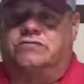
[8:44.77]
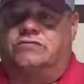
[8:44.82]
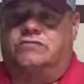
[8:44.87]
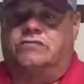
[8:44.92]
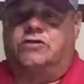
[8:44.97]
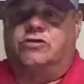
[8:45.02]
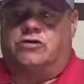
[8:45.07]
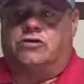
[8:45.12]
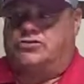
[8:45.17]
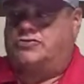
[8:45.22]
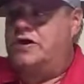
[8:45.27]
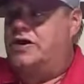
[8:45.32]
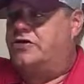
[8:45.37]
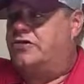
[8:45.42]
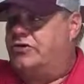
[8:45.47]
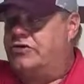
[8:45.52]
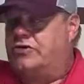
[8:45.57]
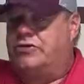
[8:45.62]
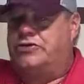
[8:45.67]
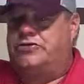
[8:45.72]
contractor
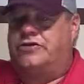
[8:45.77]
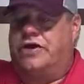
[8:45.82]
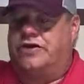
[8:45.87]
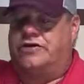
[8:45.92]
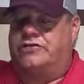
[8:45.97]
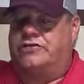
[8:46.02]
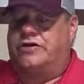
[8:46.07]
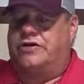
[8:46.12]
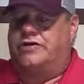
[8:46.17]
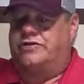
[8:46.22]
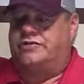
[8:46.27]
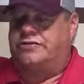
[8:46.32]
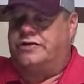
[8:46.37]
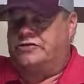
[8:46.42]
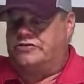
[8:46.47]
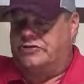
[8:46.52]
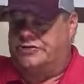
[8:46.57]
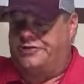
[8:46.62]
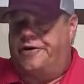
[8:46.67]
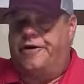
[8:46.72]
to contractor.
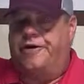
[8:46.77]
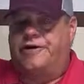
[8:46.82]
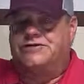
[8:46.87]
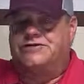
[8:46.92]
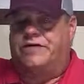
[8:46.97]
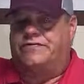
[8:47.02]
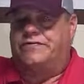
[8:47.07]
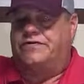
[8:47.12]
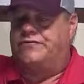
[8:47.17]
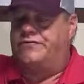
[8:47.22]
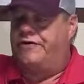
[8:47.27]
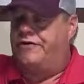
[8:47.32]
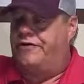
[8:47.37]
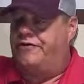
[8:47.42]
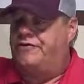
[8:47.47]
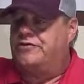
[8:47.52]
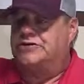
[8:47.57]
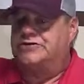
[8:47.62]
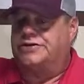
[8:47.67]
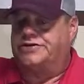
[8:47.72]
There are laws you have to follow.
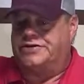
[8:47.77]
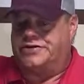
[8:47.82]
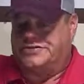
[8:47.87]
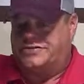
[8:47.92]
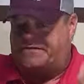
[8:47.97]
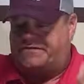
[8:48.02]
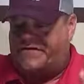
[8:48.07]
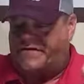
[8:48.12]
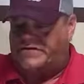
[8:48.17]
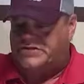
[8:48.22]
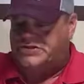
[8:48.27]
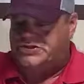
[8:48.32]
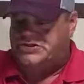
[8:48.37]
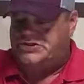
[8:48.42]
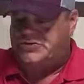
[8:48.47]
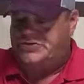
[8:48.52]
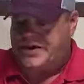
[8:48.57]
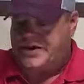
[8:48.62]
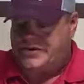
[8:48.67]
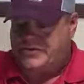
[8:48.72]
There's a very
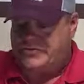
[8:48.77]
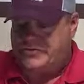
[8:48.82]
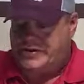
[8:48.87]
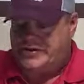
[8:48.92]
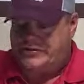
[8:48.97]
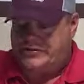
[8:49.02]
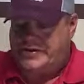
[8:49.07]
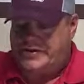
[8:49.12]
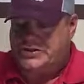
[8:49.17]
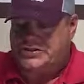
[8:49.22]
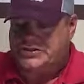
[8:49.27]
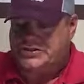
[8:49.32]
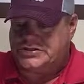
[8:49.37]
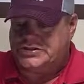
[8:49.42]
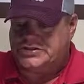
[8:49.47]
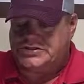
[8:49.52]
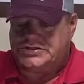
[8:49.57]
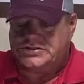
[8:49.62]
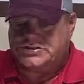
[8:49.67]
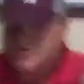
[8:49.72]
strict regulations and